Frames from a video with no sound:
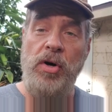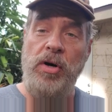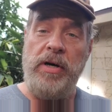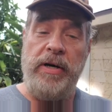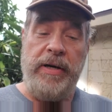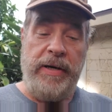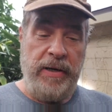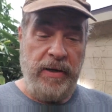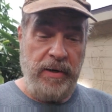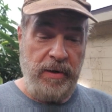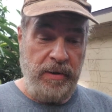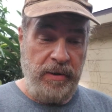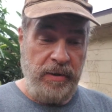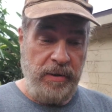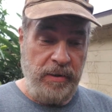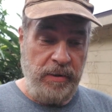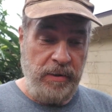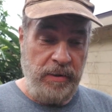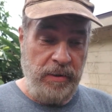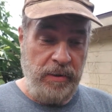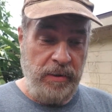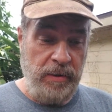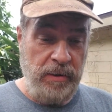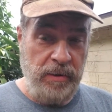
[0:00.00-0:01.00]
Good
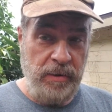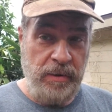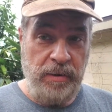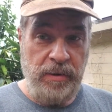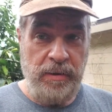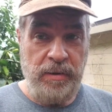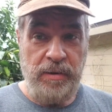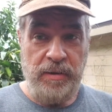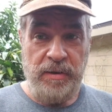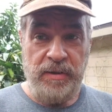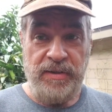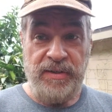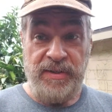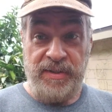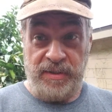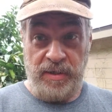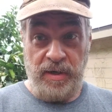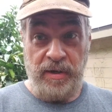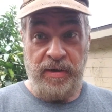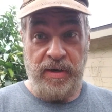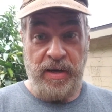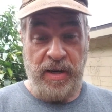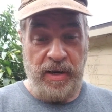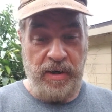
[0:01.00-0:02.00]

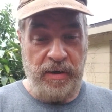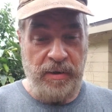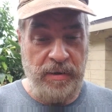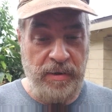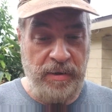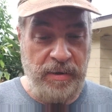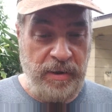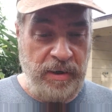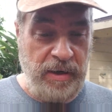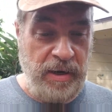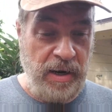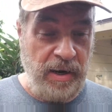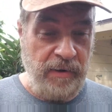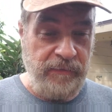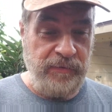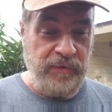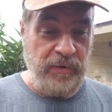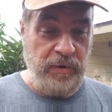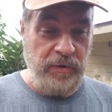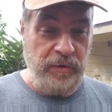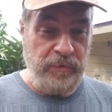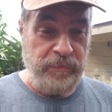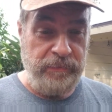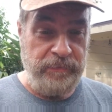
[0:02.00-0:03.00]
Sunday
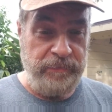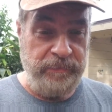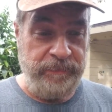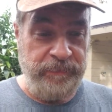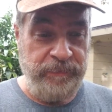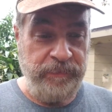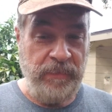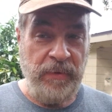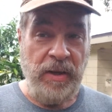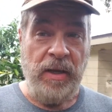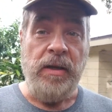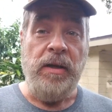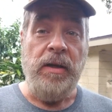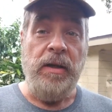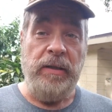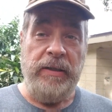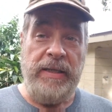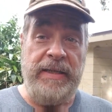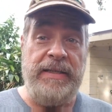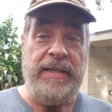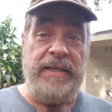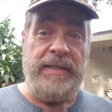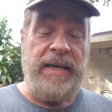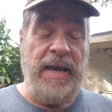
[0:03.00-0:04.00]
afternoon. At
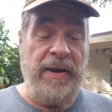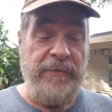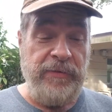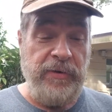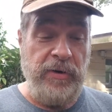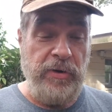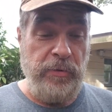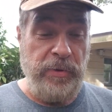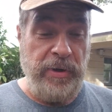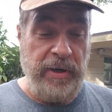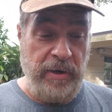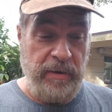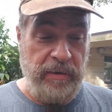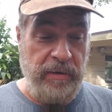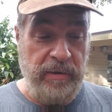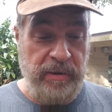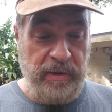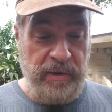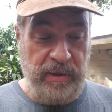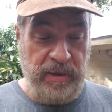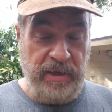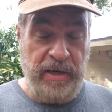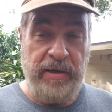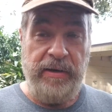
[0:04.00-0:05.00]
least it's afternoon here
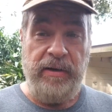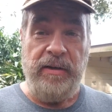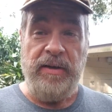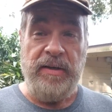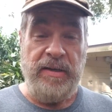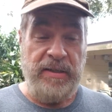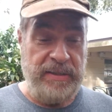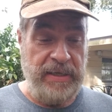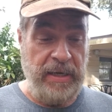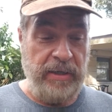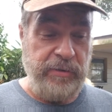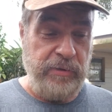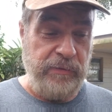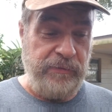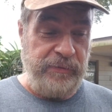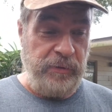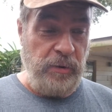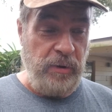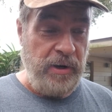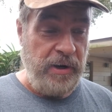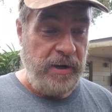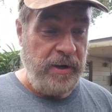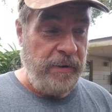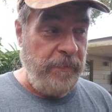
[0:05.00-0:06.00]
in Central
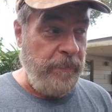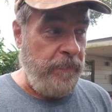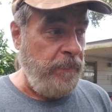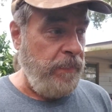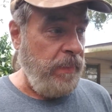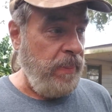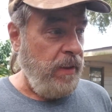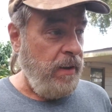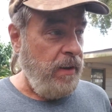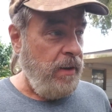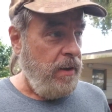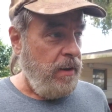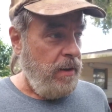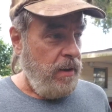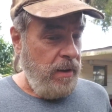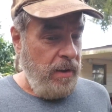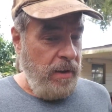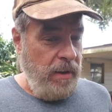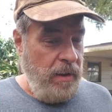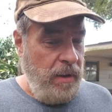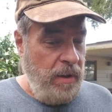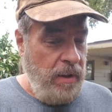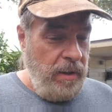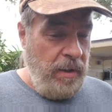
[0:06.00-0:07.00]
Florida.
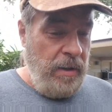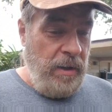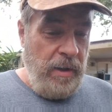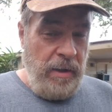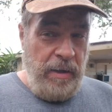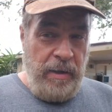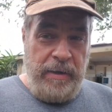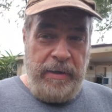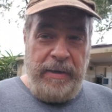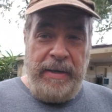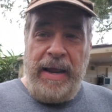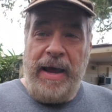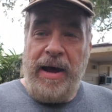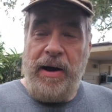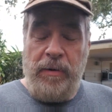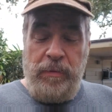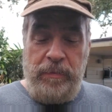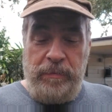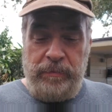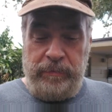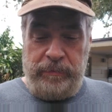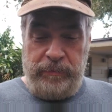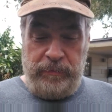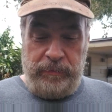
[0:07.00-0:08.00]
Now,
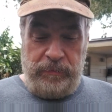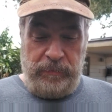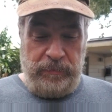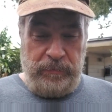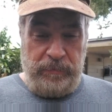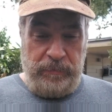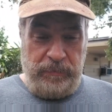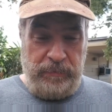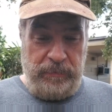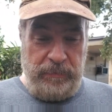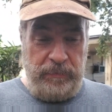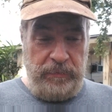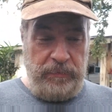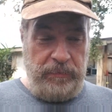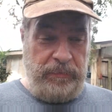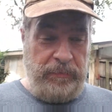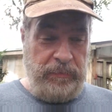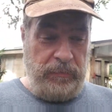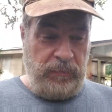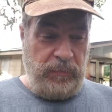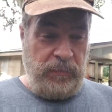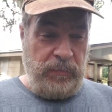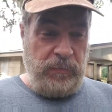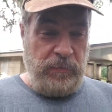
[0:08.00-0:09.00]

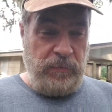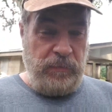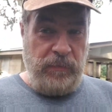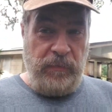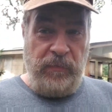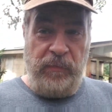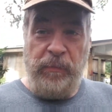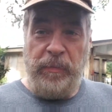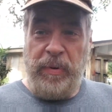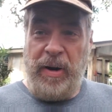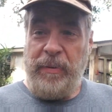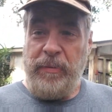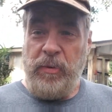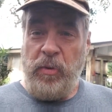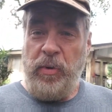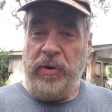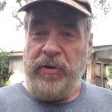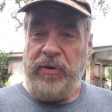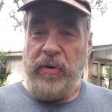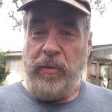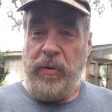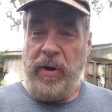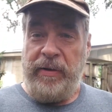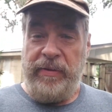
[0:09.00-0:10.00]
you're probably
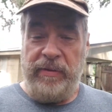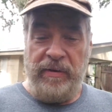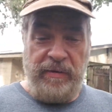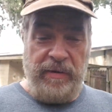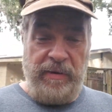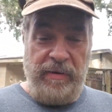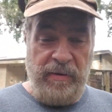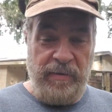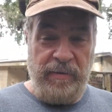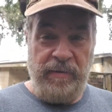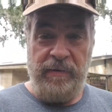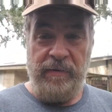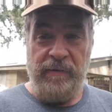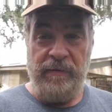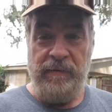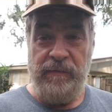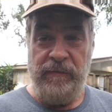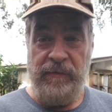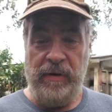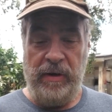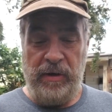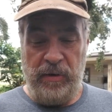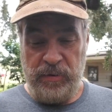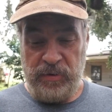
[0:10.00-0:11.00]
wondering why the
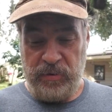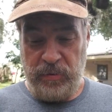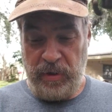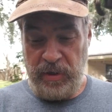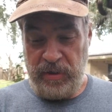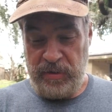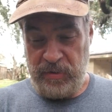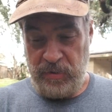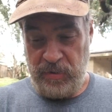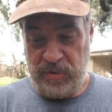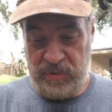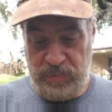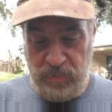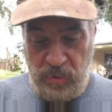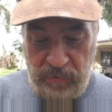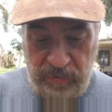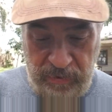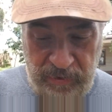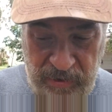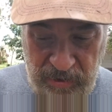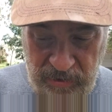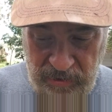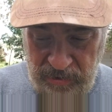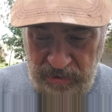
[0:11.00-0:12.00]
video is running so
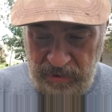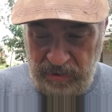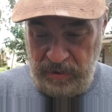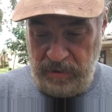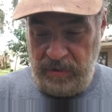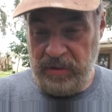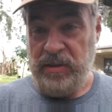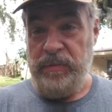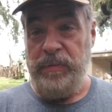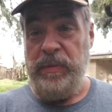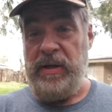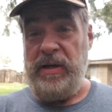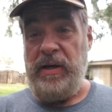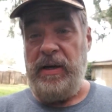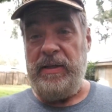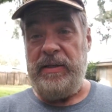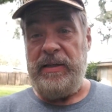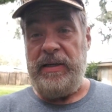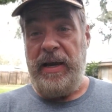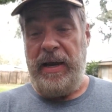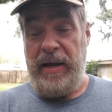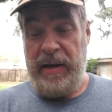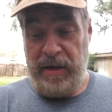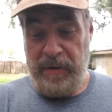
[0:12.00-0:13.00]
smoothly. It's because
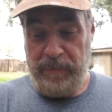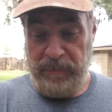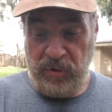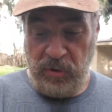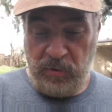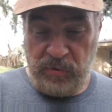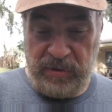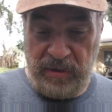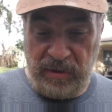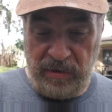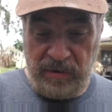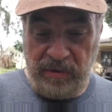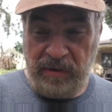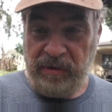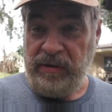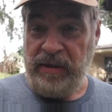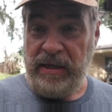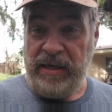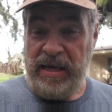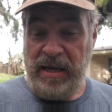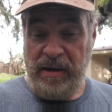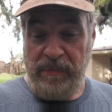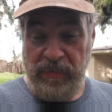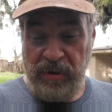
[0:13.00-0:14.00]
I am using the
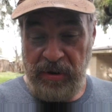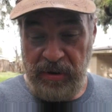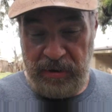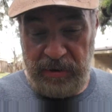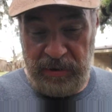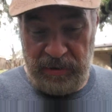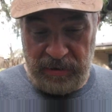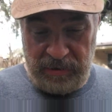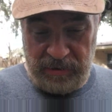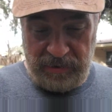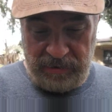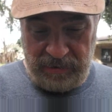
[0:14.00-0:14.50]
gimbal,